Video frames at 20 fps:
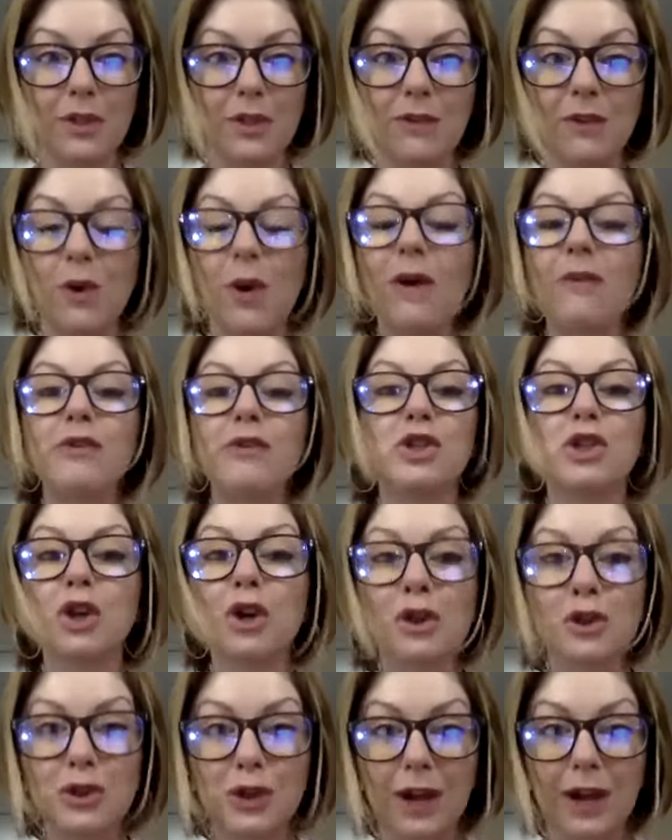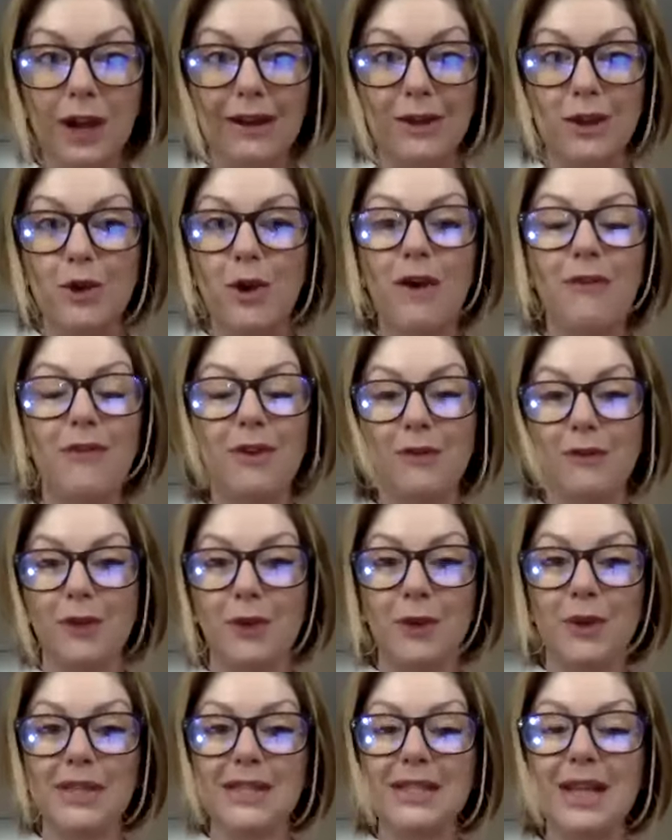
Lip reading: If you have children, you have influence.